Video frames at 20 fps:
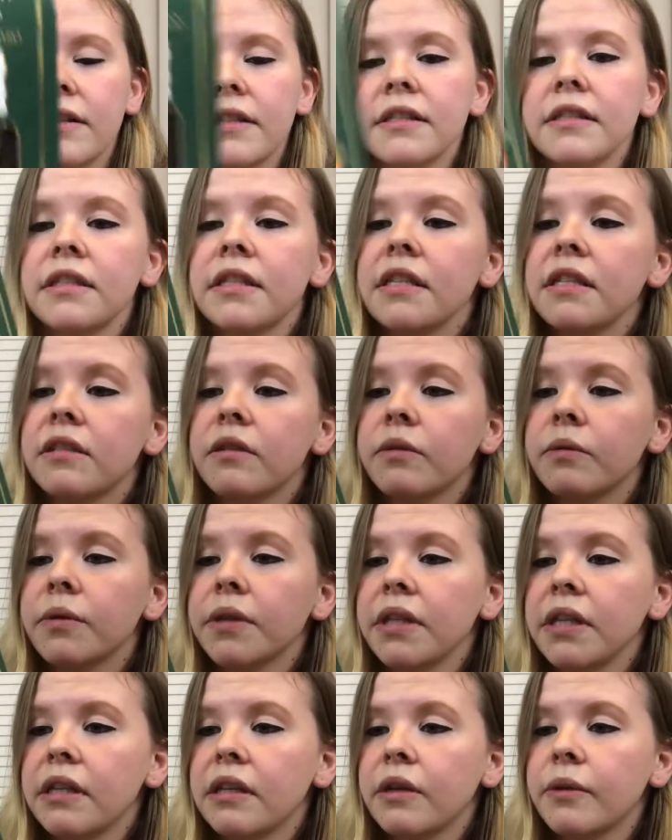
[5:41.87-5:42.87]
honestly don't
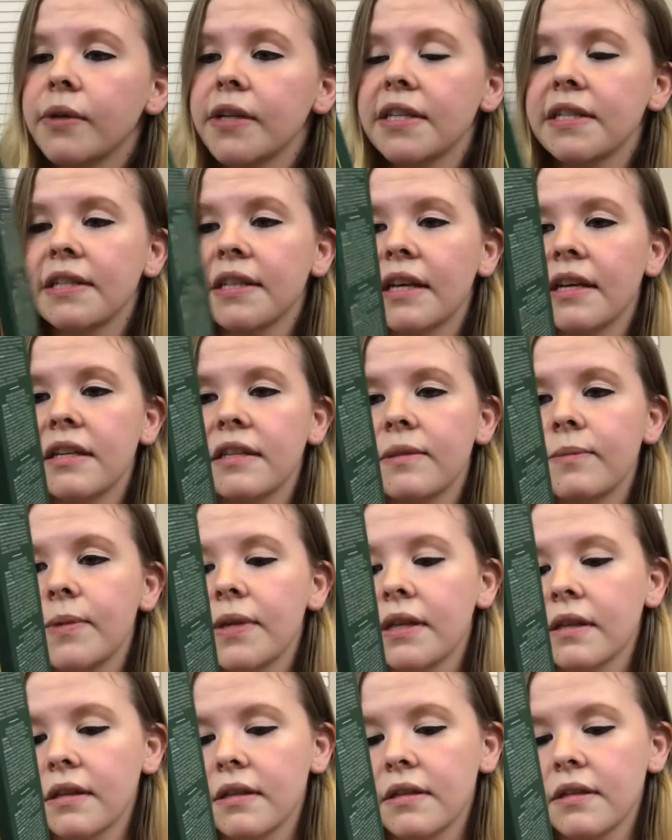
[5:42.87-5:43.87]
really know what it says
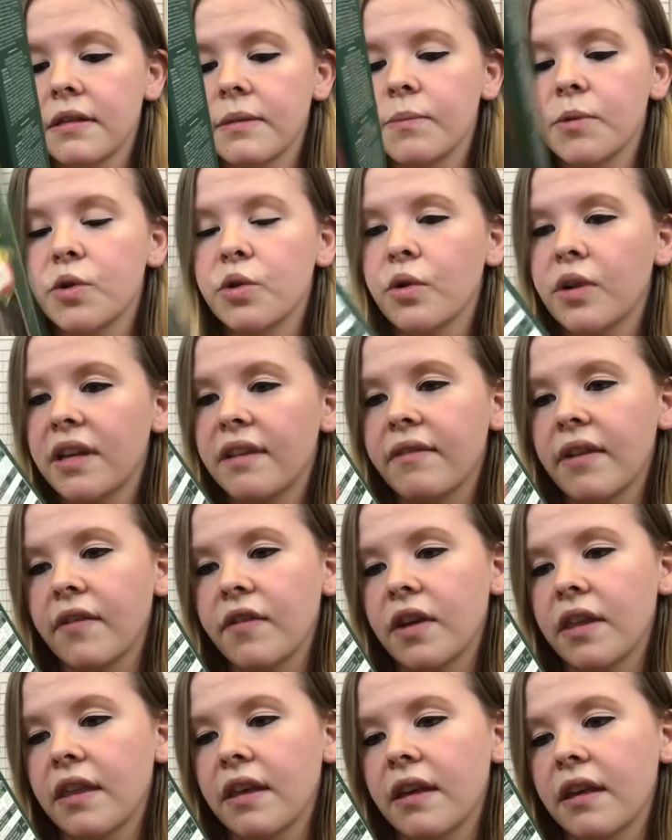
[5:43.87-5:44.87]
because the majority of
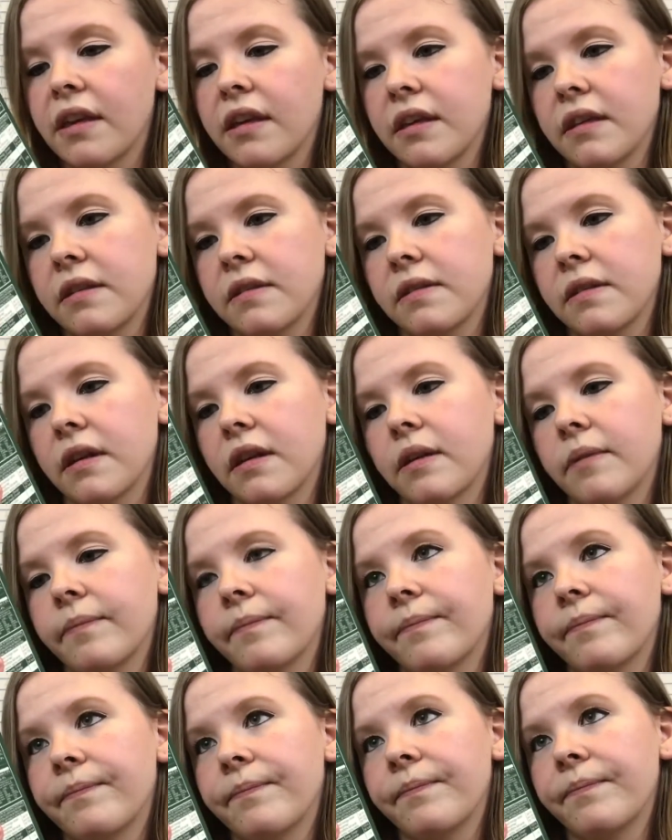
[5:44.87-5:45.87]
everything is
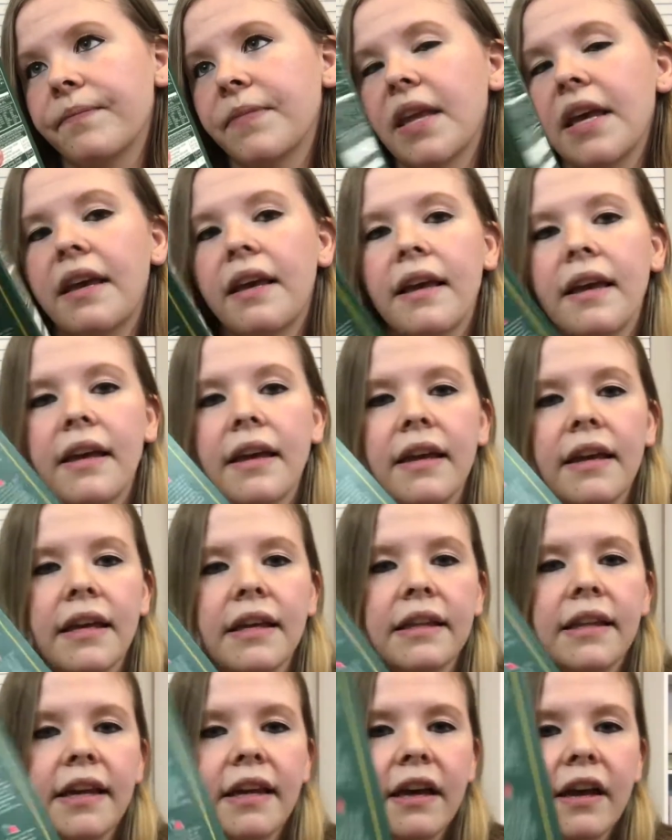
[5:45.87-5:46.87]

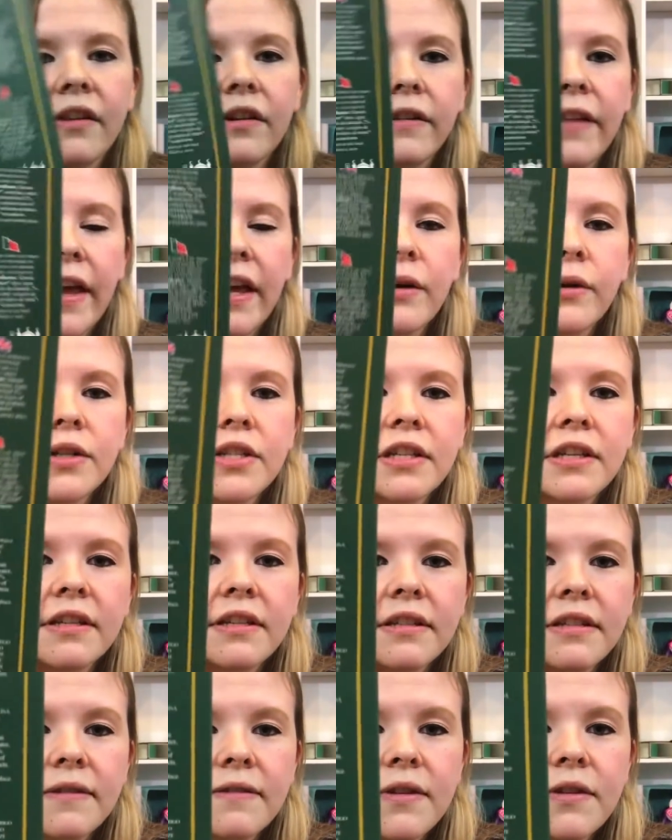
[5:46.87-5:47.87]
in like other
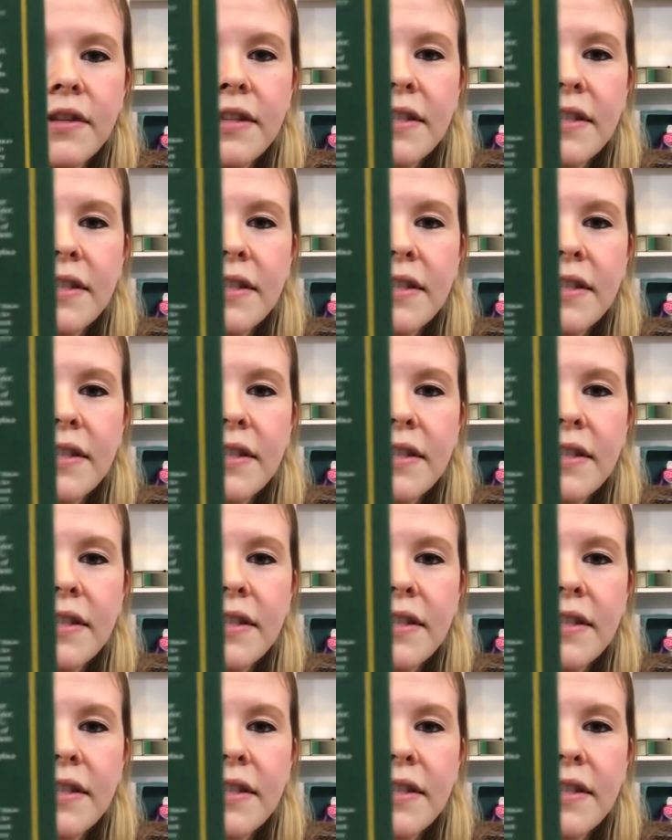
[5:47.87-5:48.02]
languages. If you